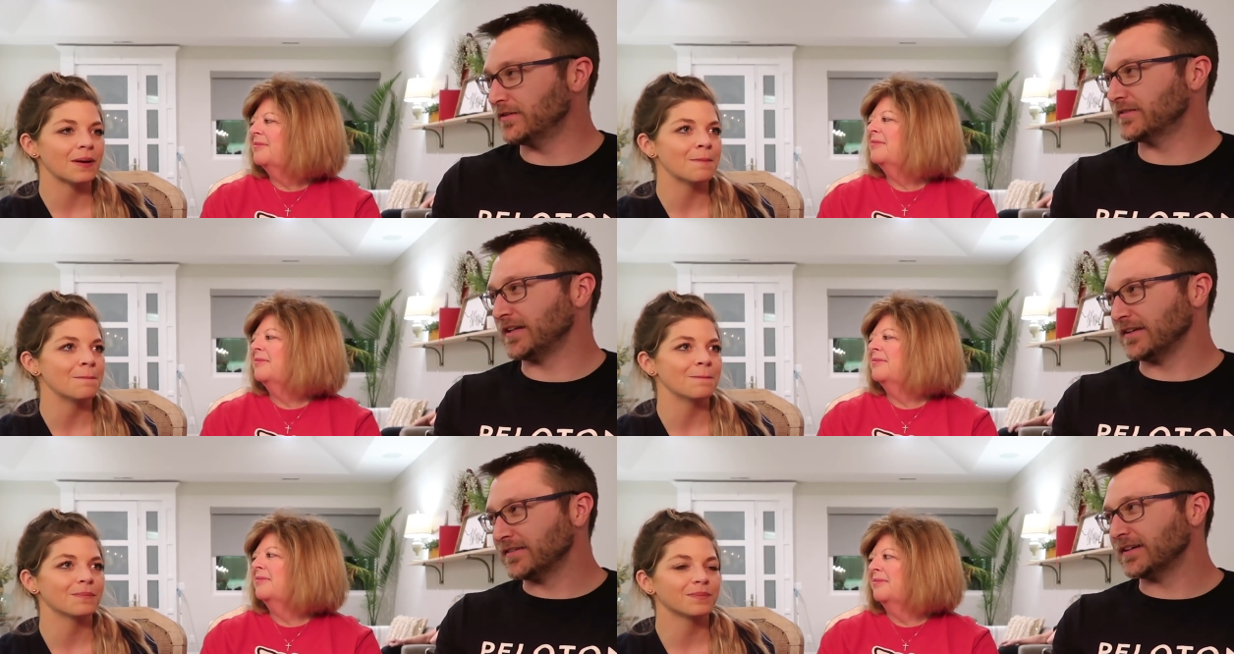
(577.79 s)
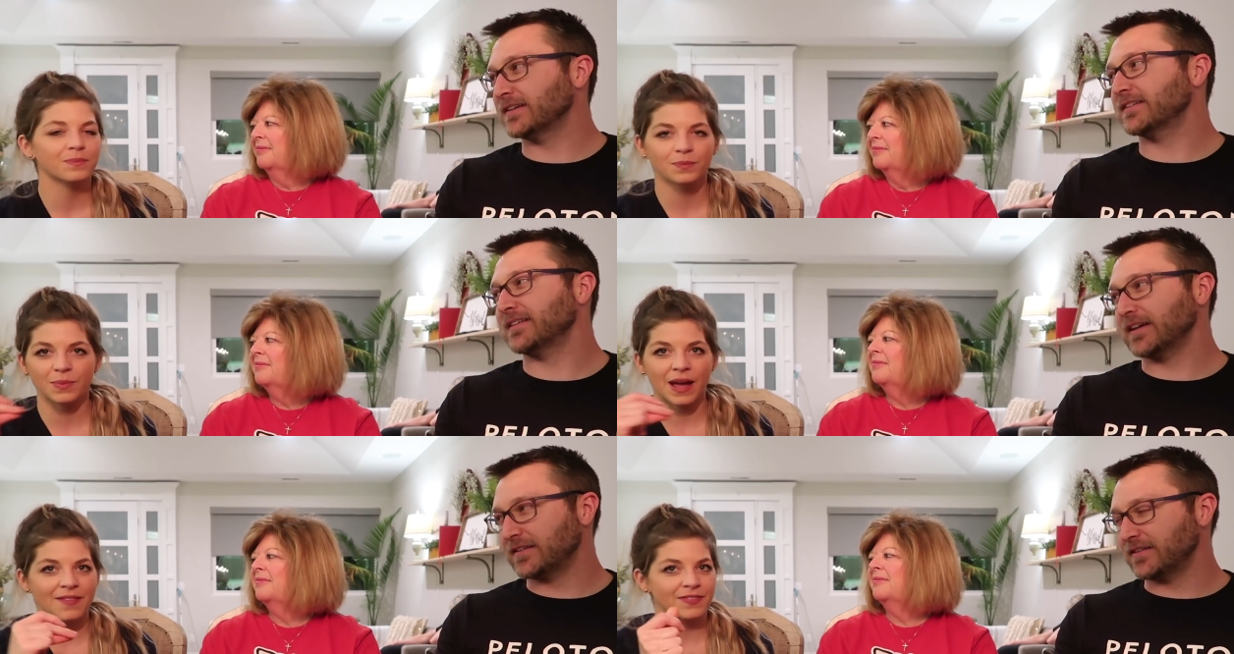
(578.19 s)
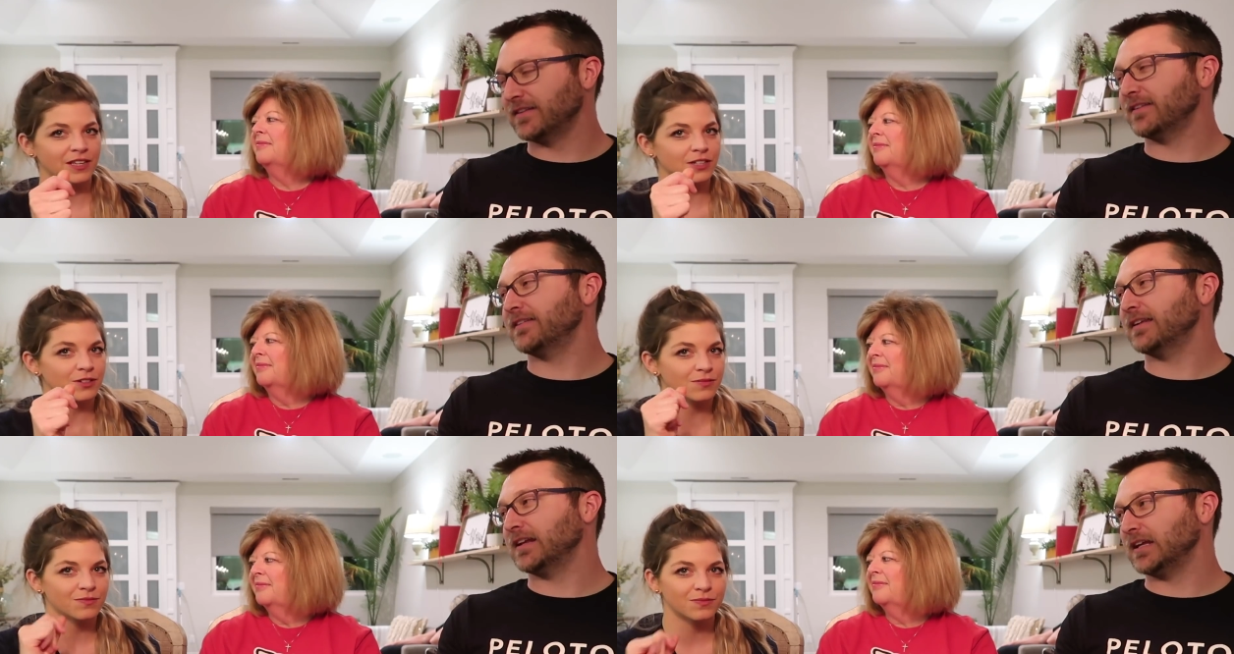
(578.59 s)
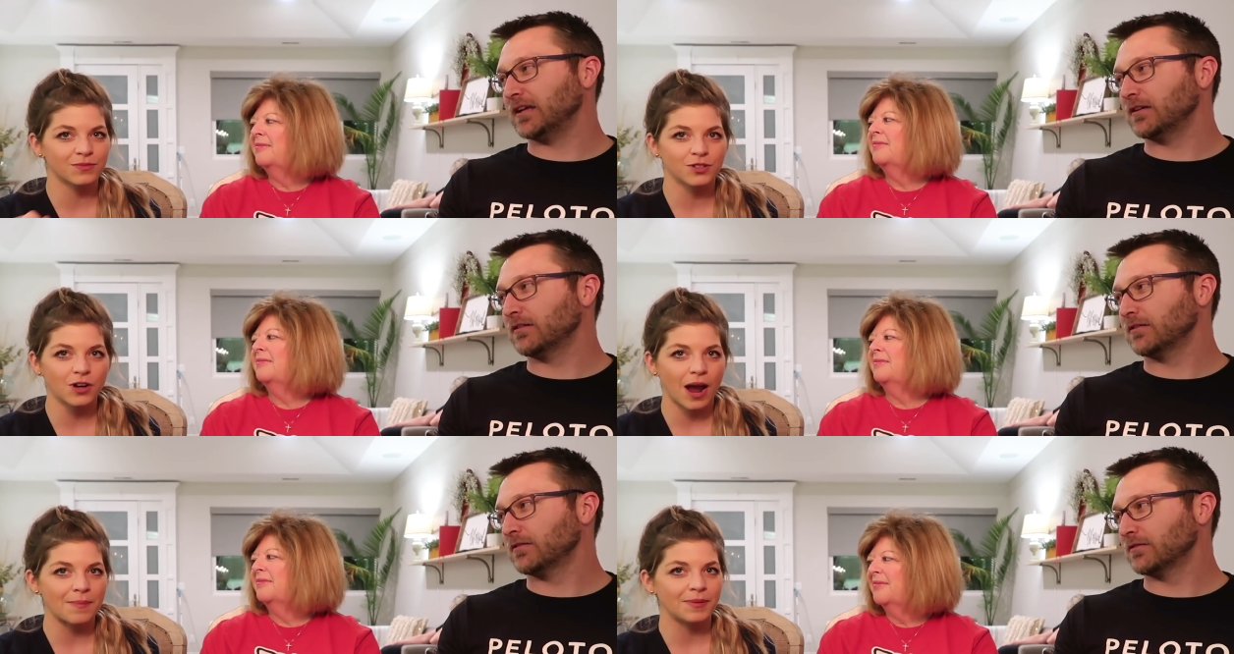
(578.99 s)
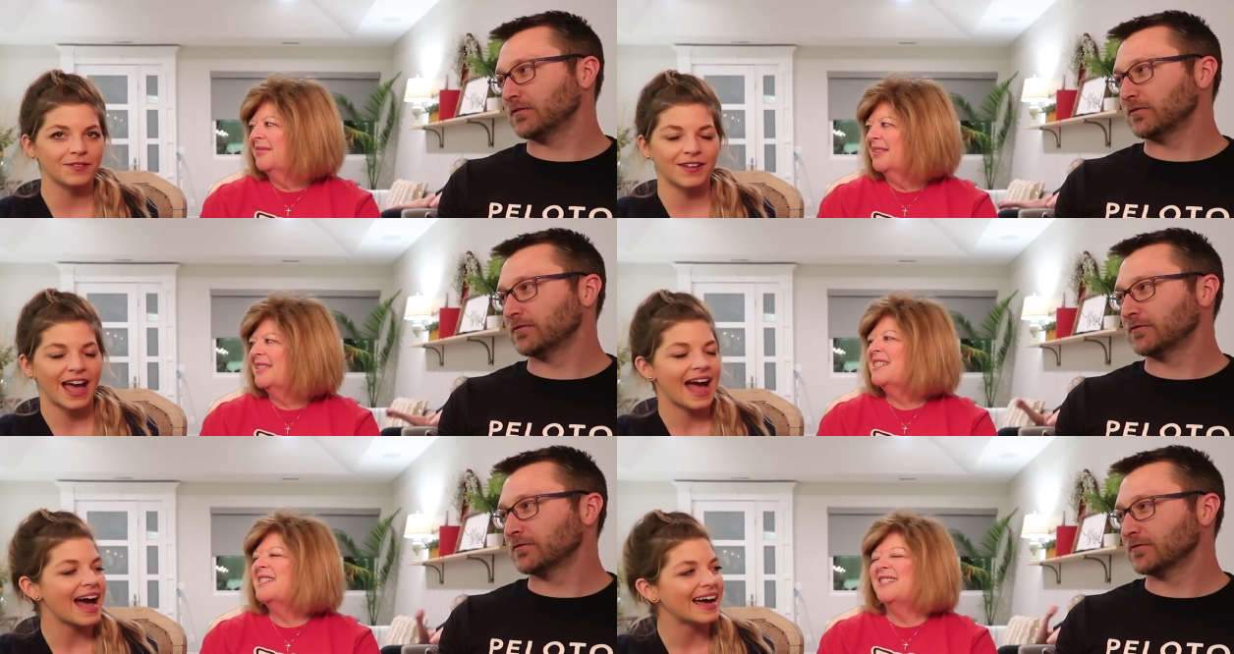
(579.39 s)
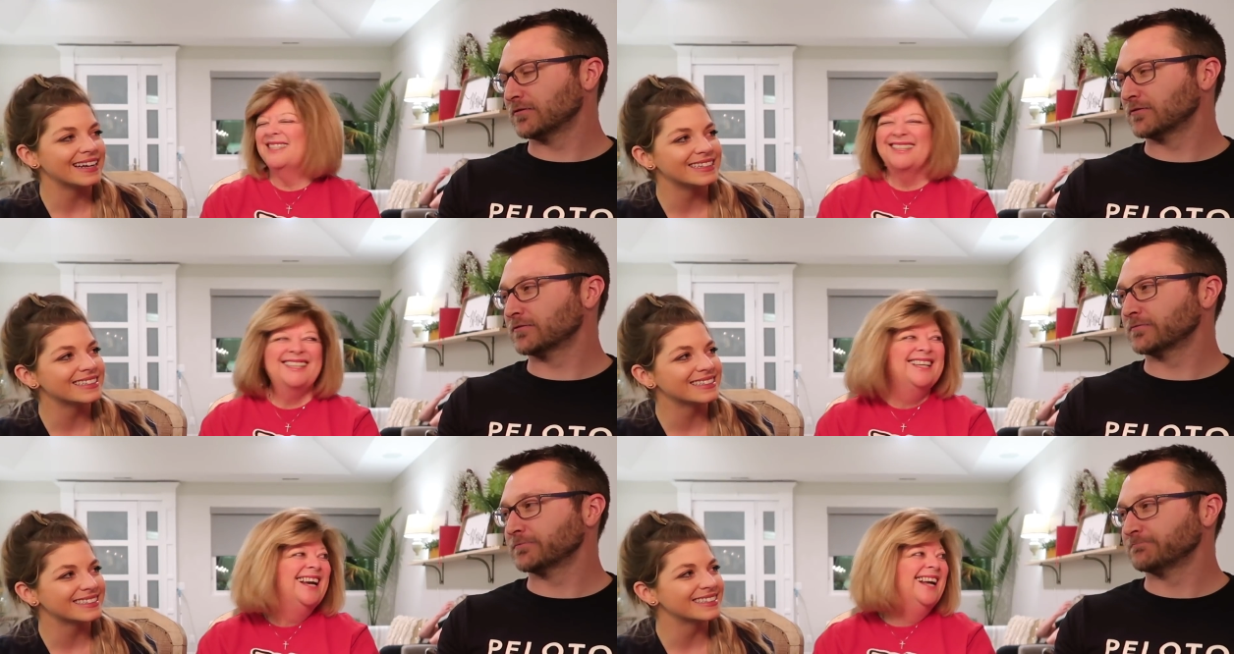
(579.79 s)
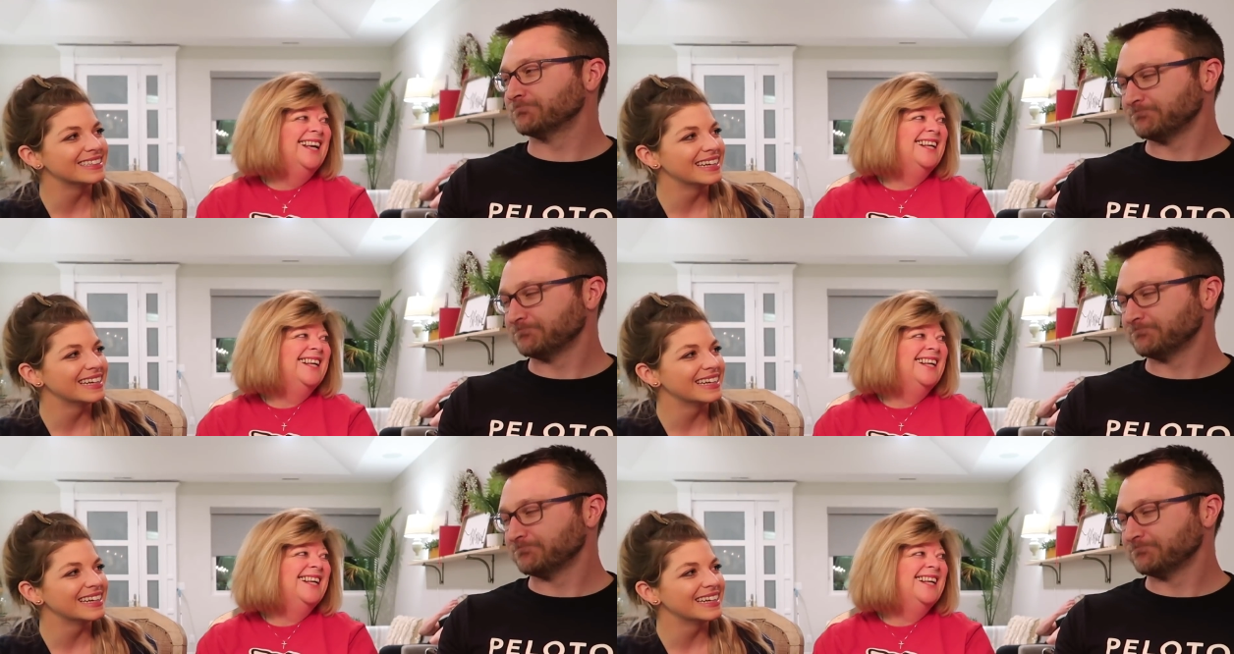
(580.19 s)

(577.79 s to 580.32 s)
Speaker 1: sounds like sex in the, the, city drop of a hat